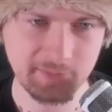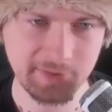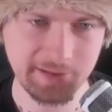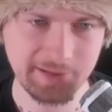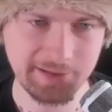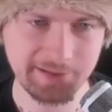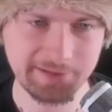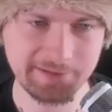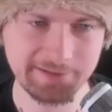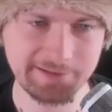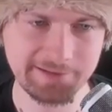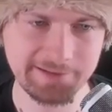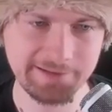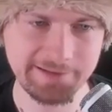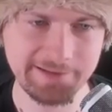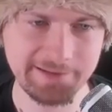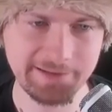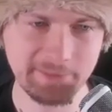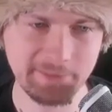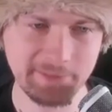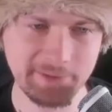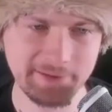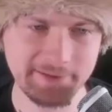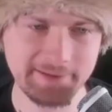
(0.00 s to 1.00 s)
but in
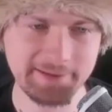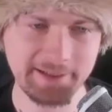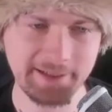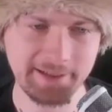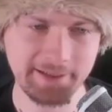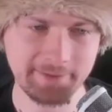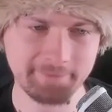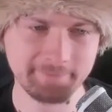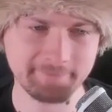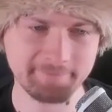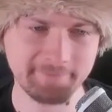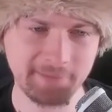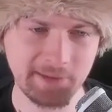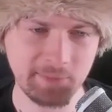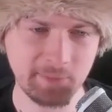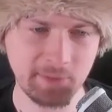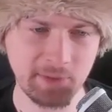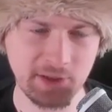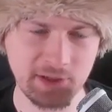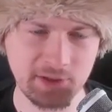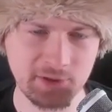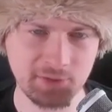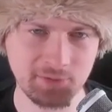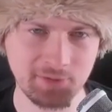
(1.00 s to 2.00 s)
the meantime they
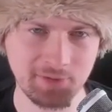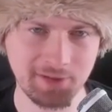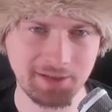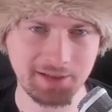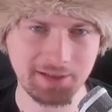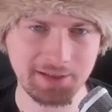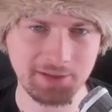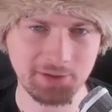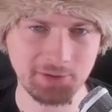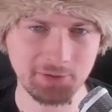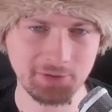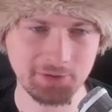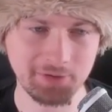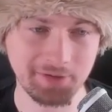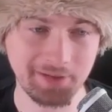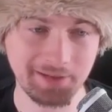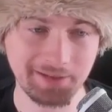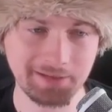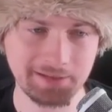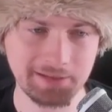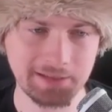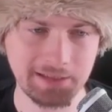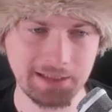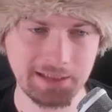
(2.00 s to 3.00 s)
managed to ally
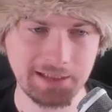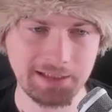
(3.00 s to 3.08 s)
Oirat.